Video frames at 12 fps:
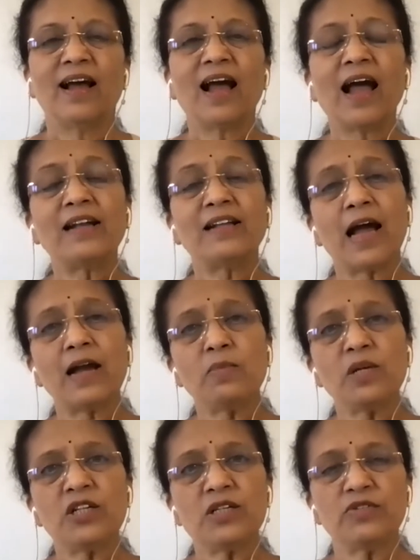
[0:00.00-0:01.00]
And that
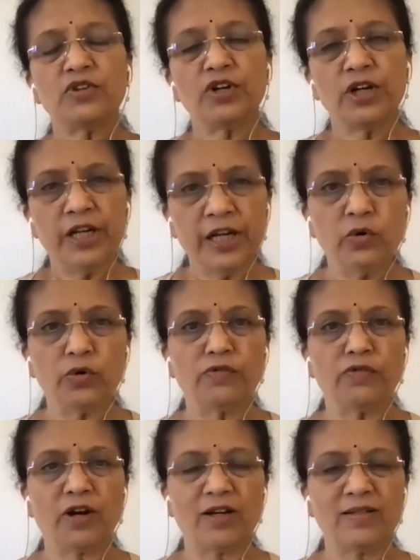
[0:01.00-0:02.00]
which is really good
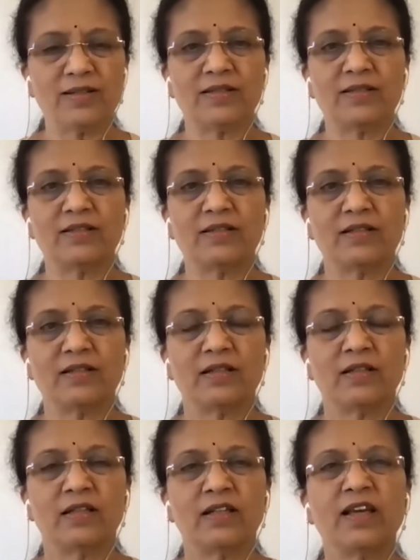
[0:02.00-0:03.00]
for us
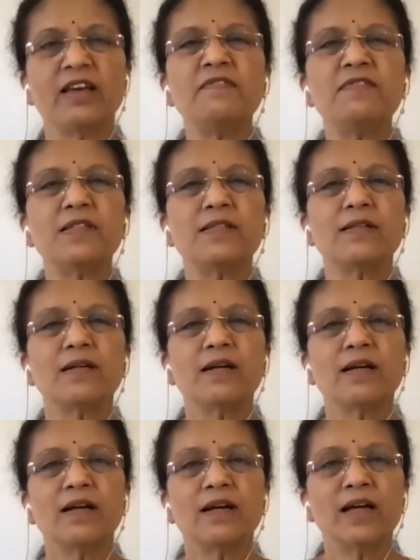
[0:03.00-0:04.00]
gives
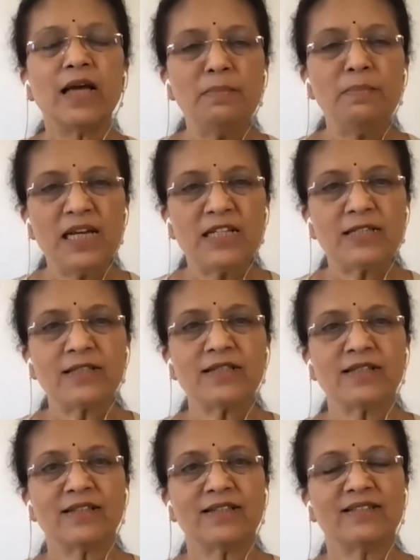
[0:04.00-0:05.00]

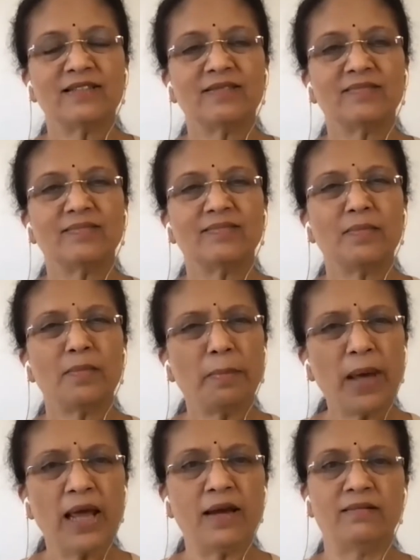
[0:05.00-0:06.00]
immediate
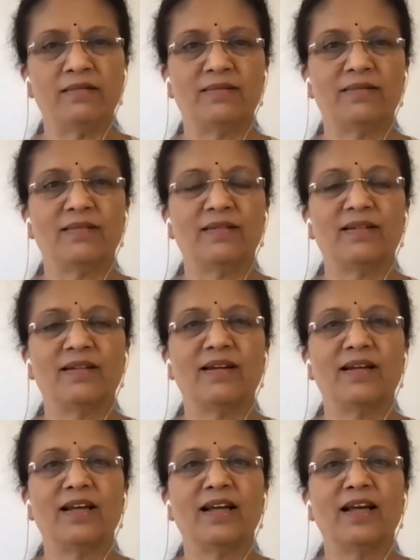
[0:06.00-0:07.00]
pain.
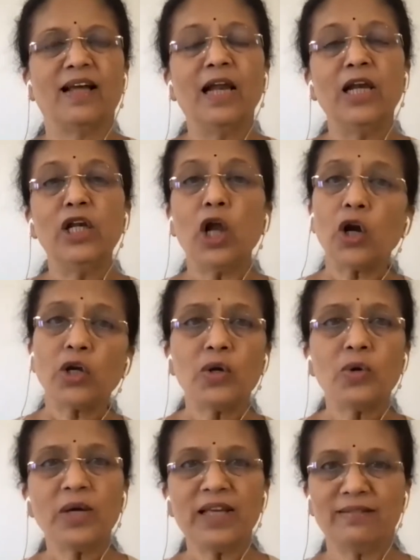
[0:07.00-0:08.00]
Not
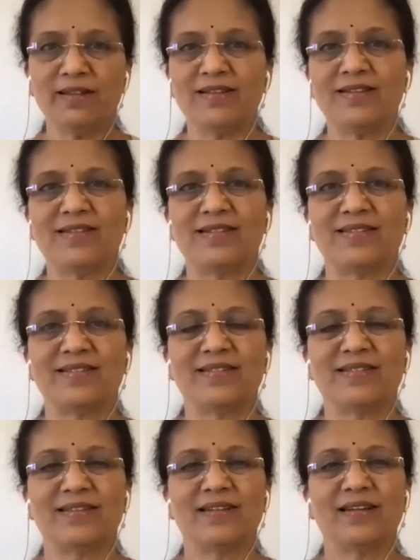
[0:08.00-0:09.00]
knowing this,
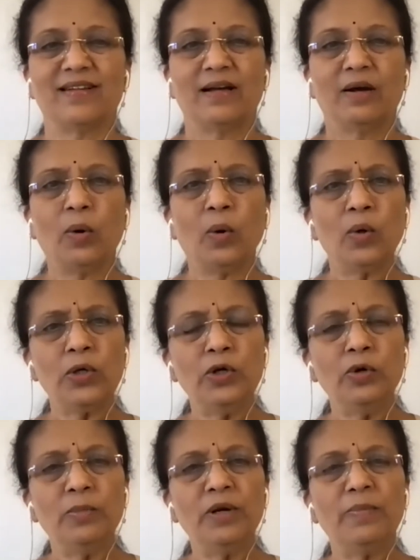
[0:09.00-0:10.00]
all
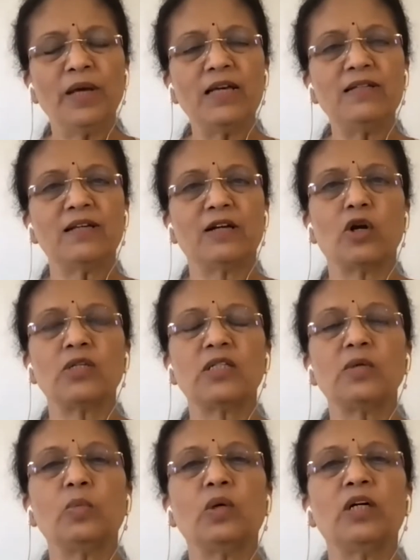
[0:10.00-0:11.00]
human beings across
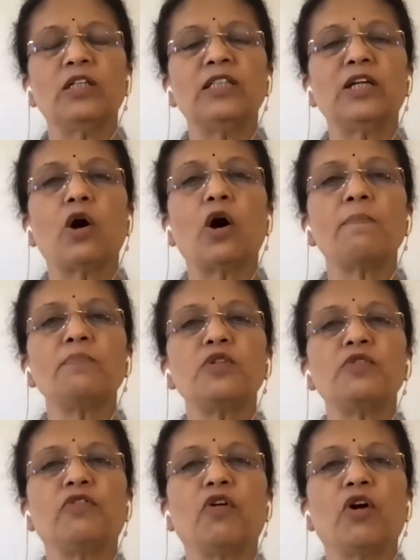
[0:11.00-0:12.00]
the world opt
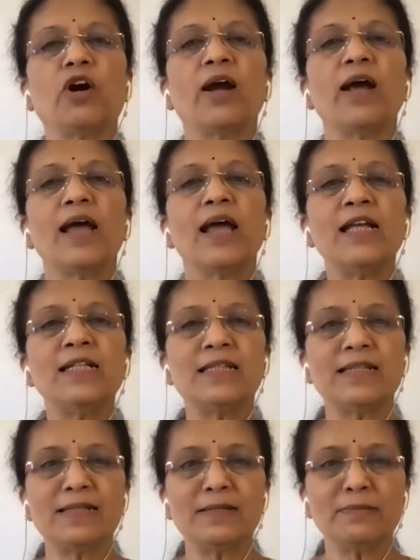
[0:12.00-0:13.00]
for
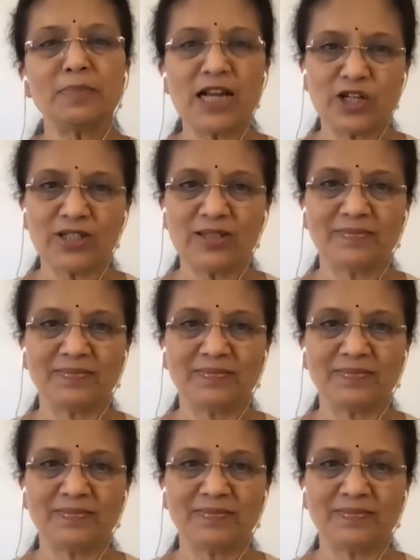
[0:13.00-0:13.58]
instant pleasure